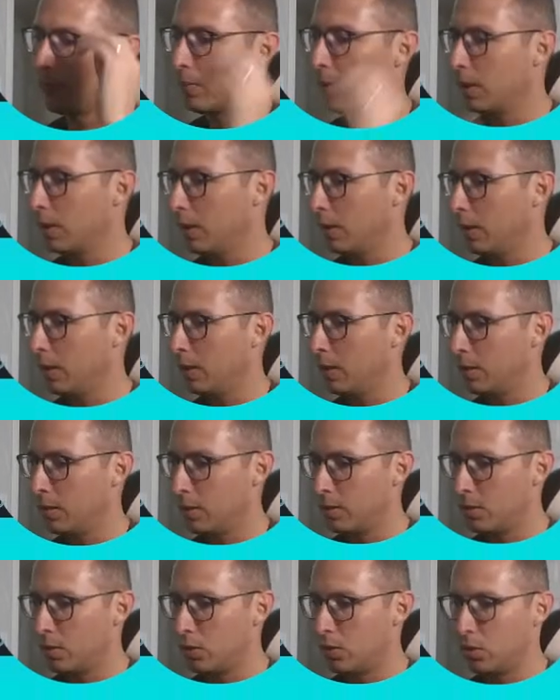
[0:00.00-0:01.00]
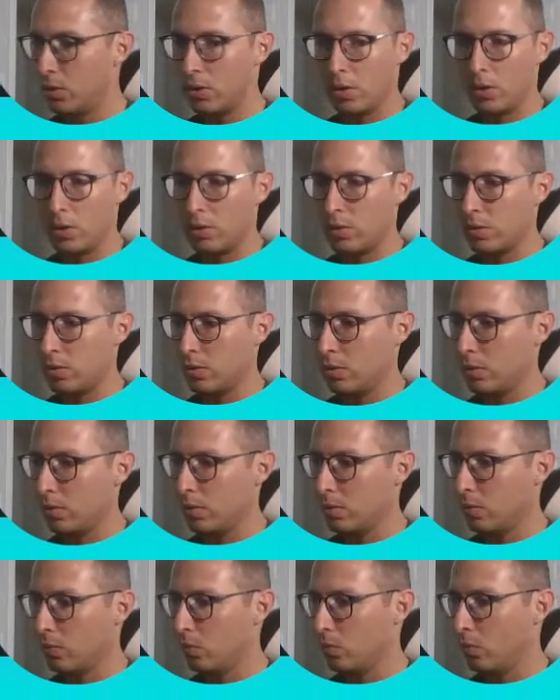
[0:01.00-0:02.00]
And just
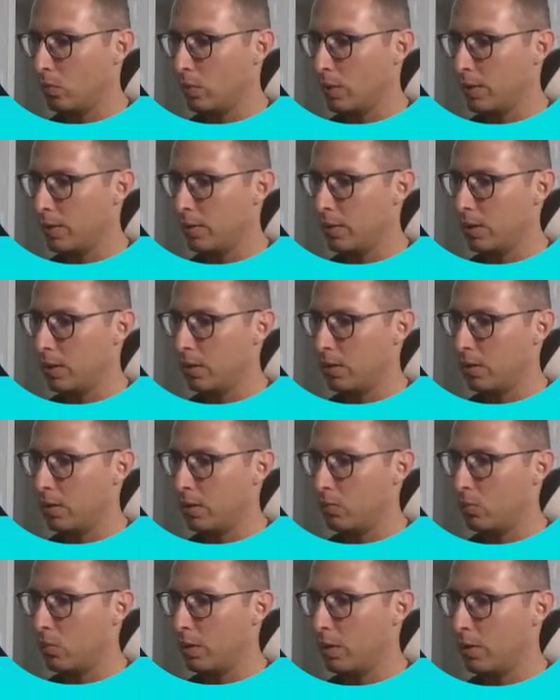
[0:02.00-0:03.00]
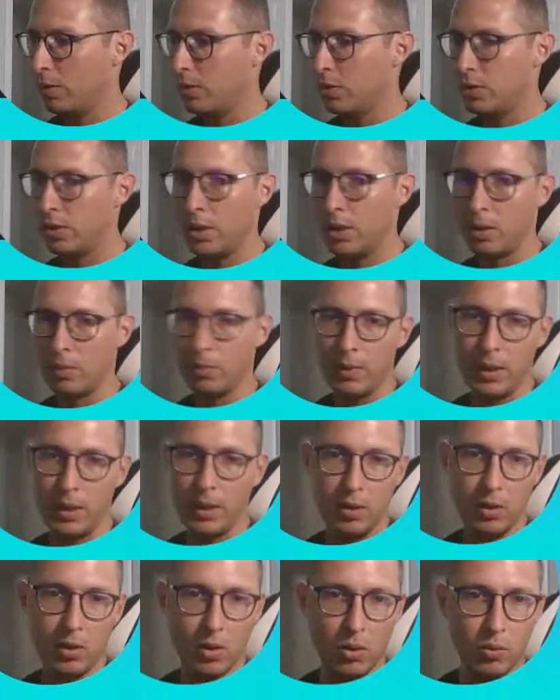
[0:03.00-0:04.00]
1 second, I want to check my
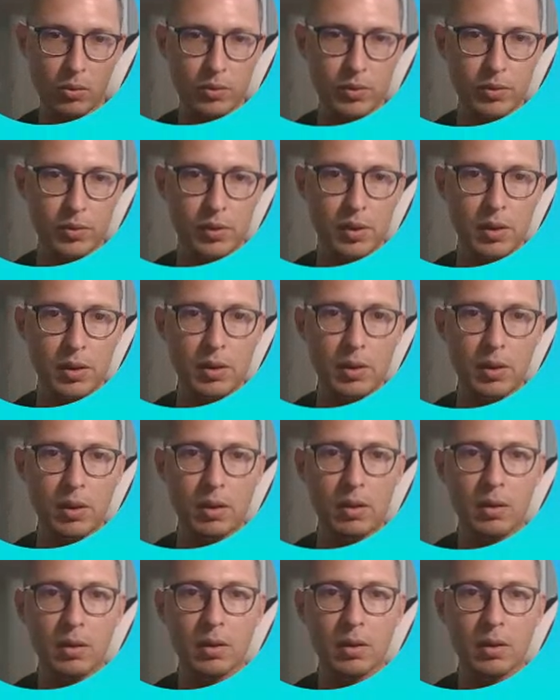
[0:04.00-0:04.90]
notes here,